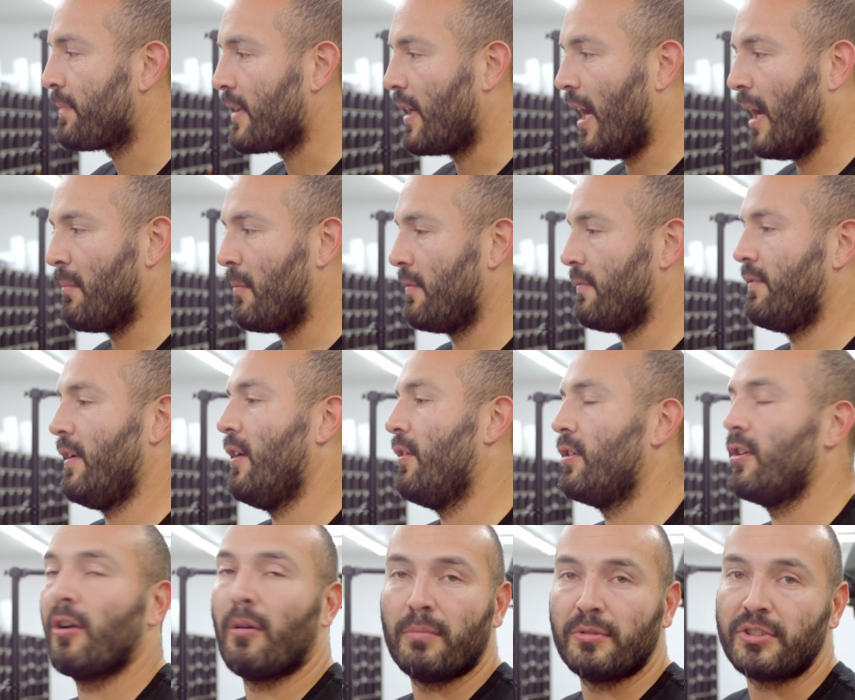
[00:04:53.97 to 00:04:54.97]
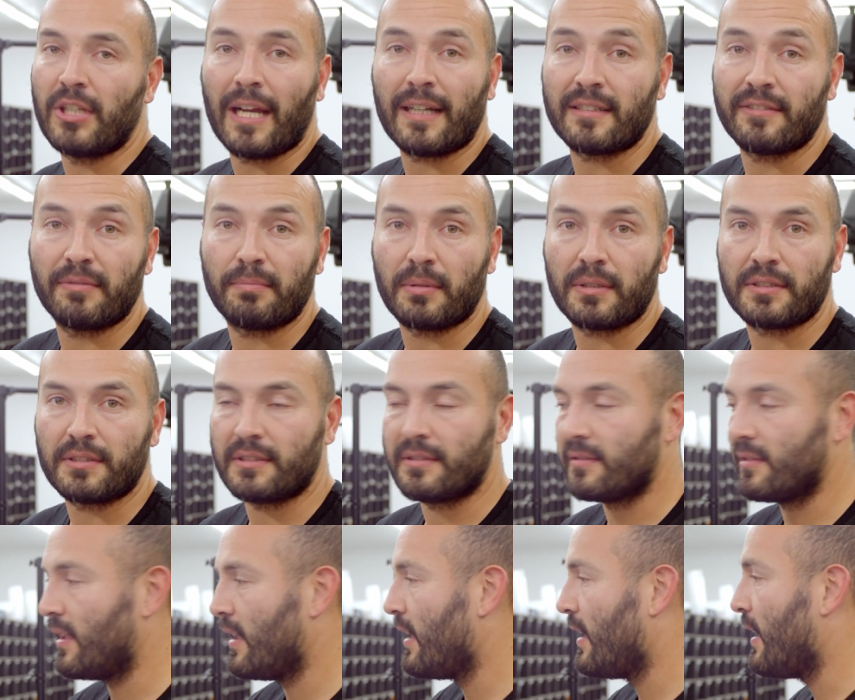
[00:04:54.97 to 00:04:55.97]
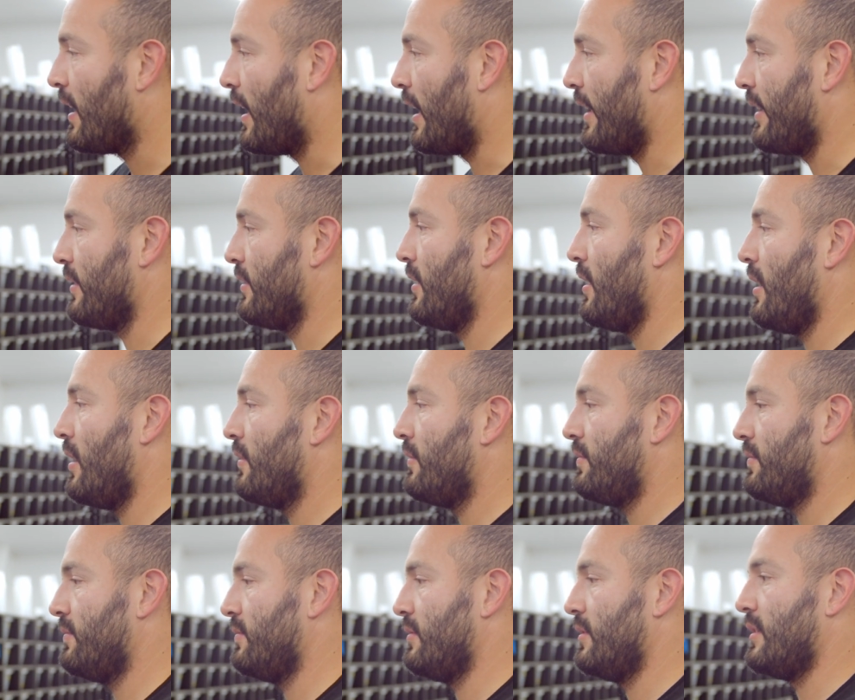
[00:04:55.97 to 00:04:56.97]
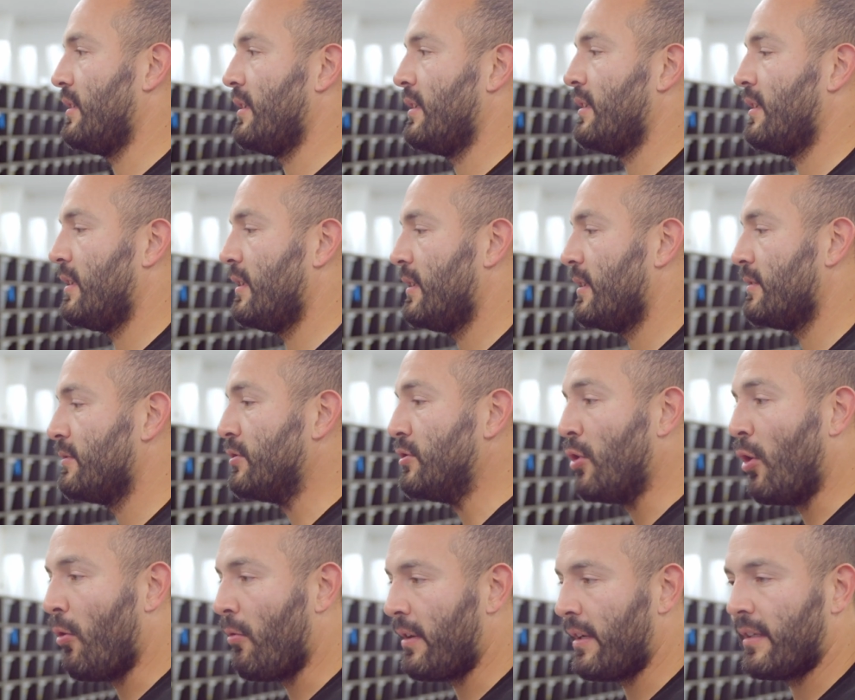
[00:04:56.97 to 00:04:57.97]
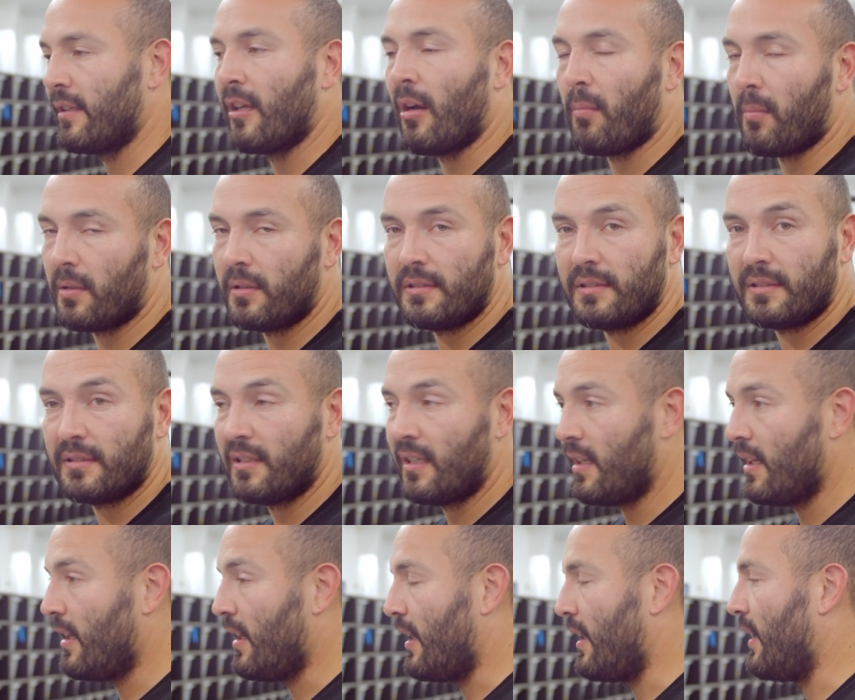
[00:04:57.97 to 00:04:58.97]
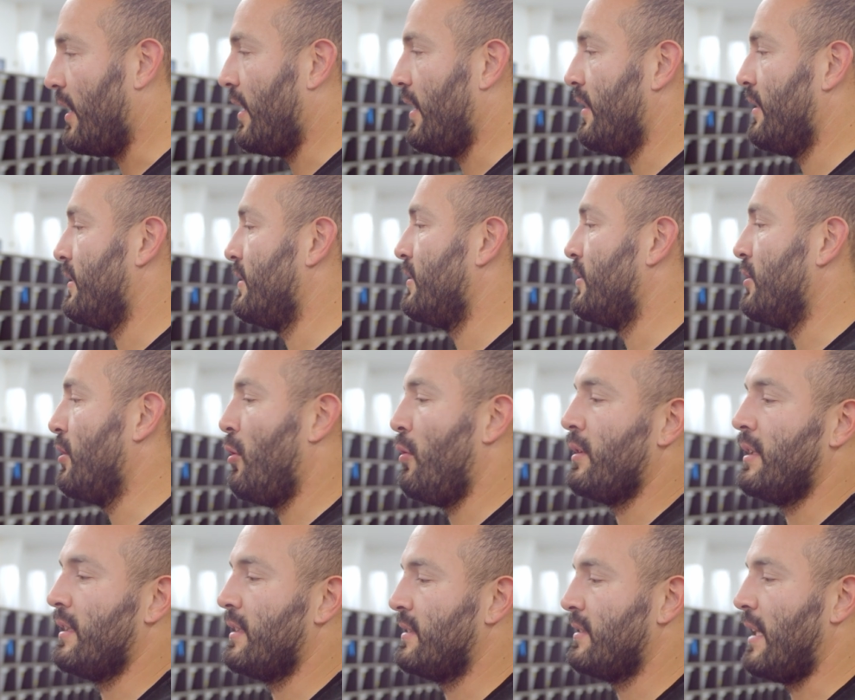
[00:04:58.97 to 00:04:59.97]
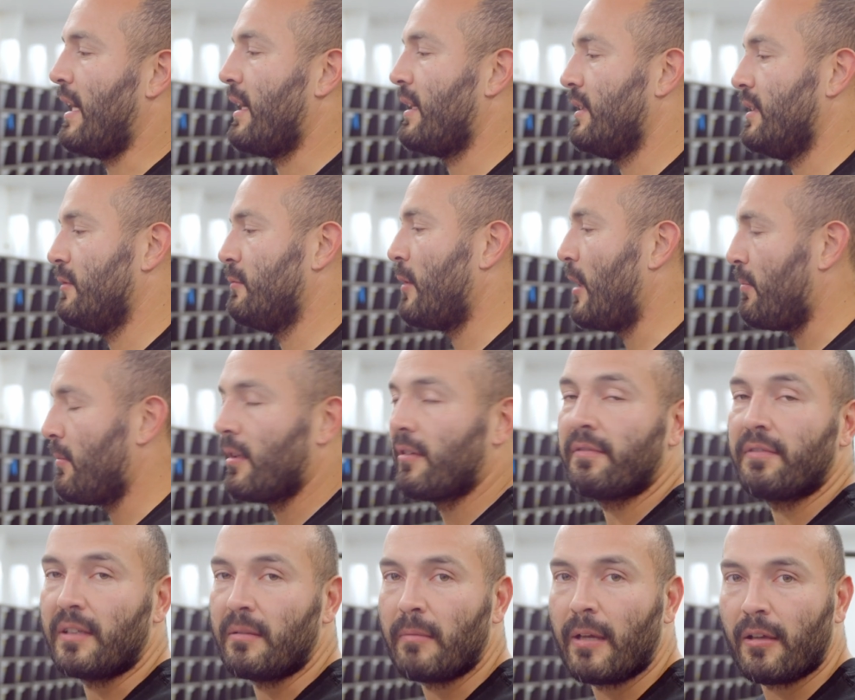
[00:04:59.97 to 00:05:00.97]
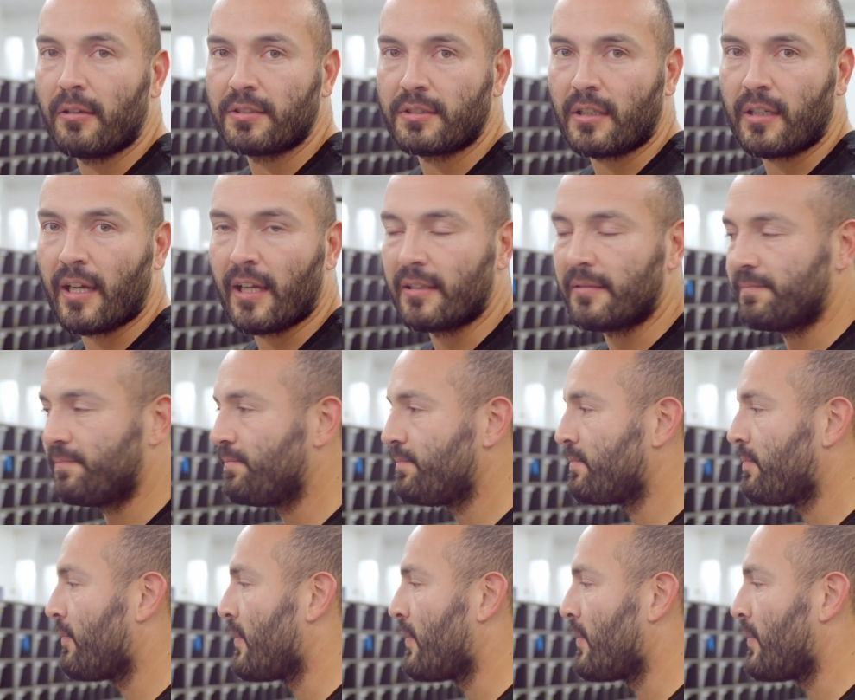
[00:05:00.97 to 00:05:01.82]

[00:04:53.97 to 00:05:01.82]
I'm a very objective person. I love knowing numbers and knowing exactly where my females are at.